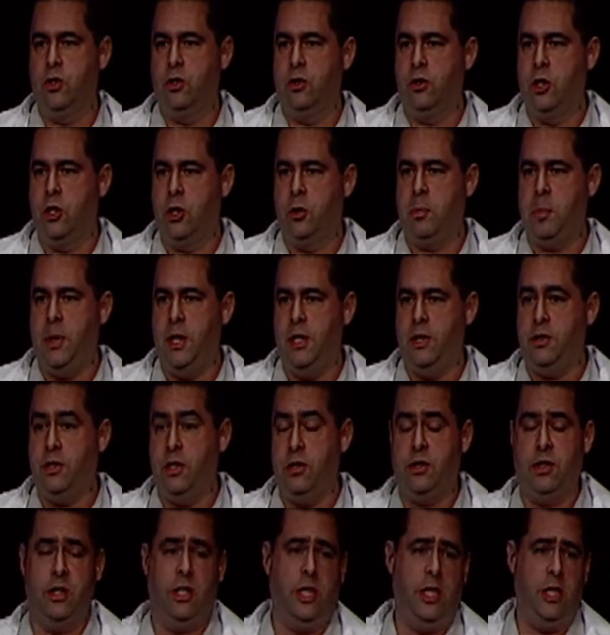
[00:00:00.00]
little
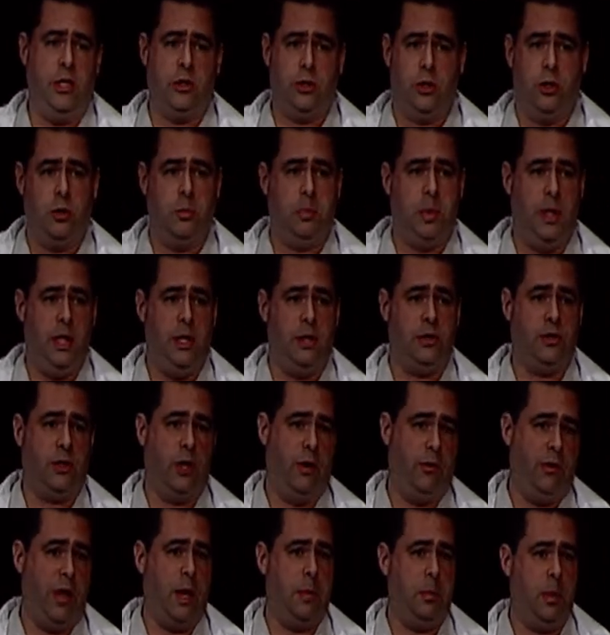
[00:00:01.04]
pieces, and each little piece
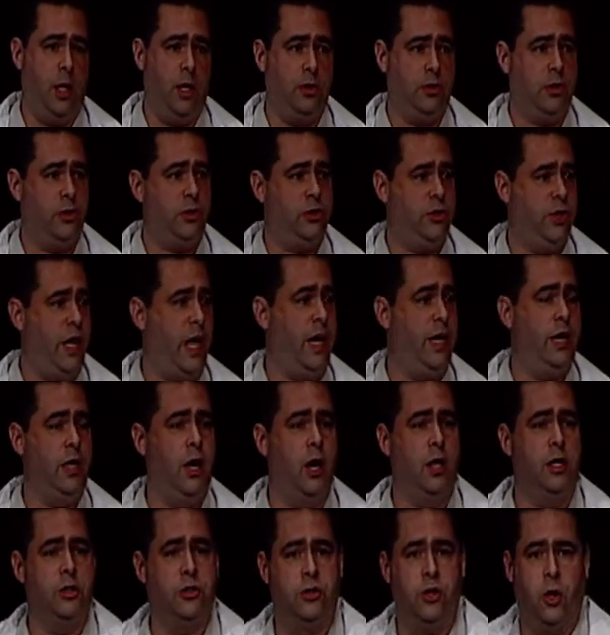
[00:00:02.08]
of that puzzle standing
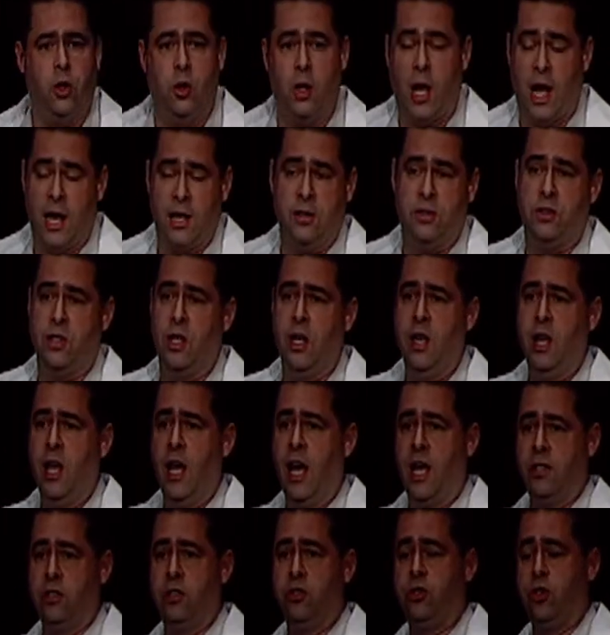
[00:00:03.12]
on its own as
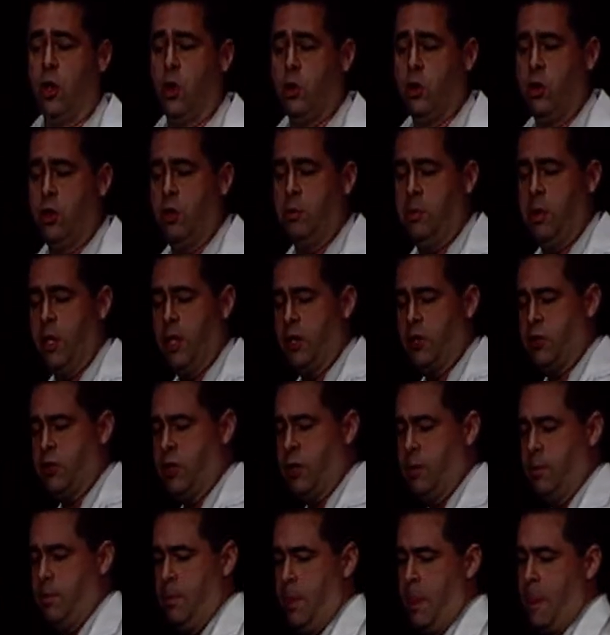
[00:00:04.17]
its own good picture.
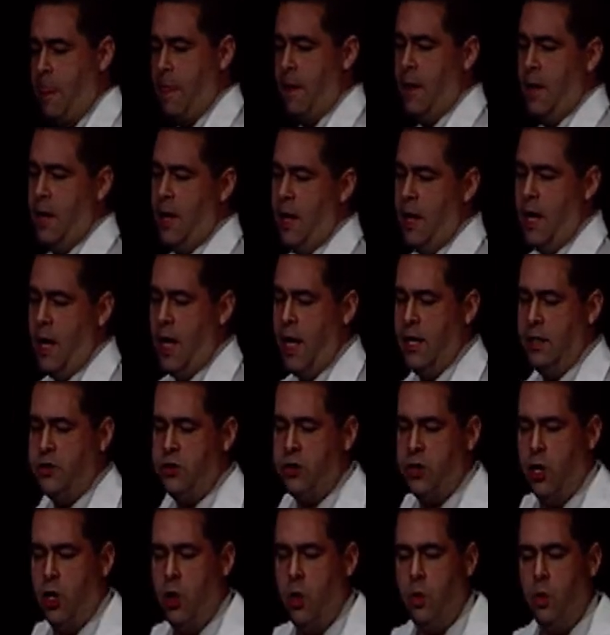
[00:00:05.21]
And
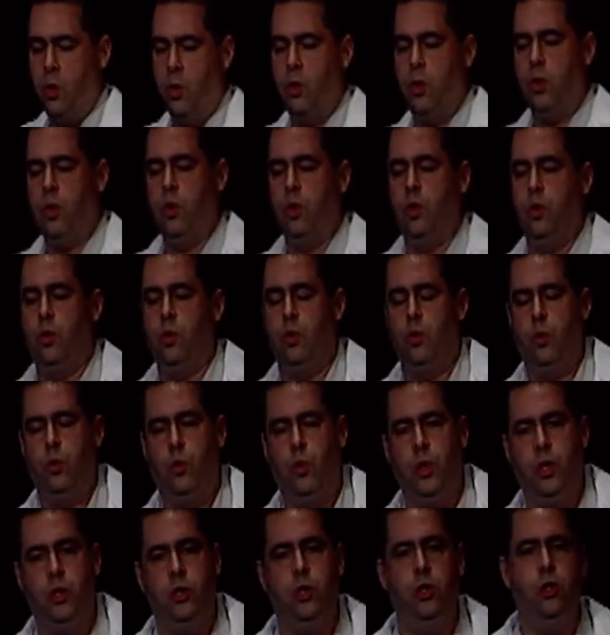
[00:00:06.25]
so
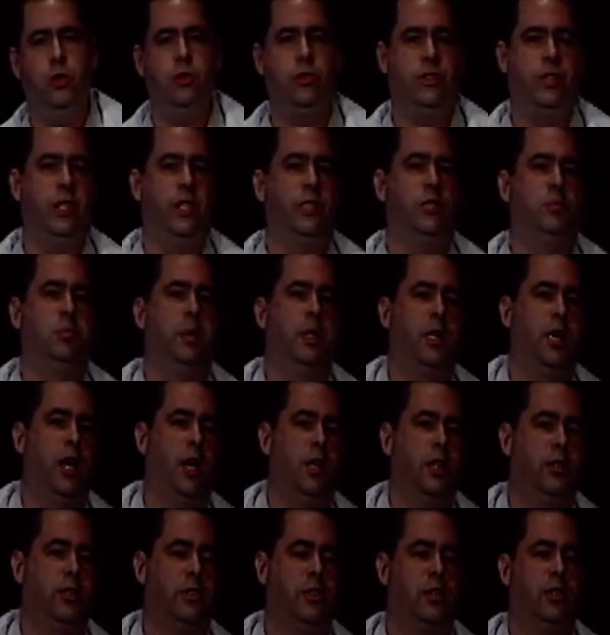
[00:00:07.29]
we use this
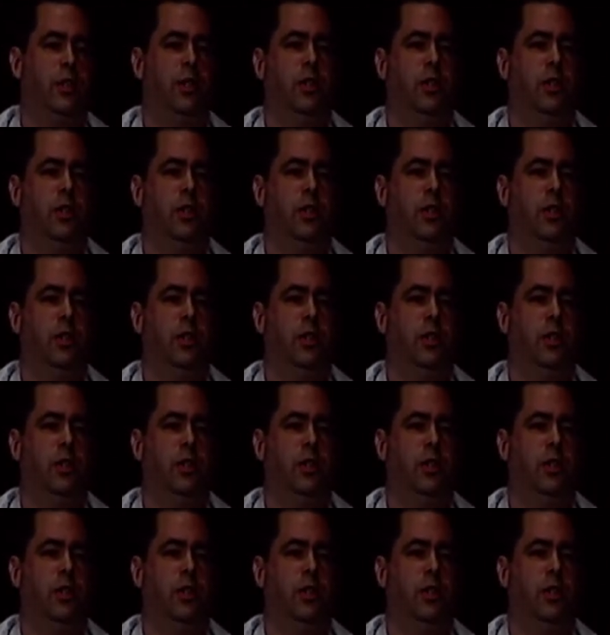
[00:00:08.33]
because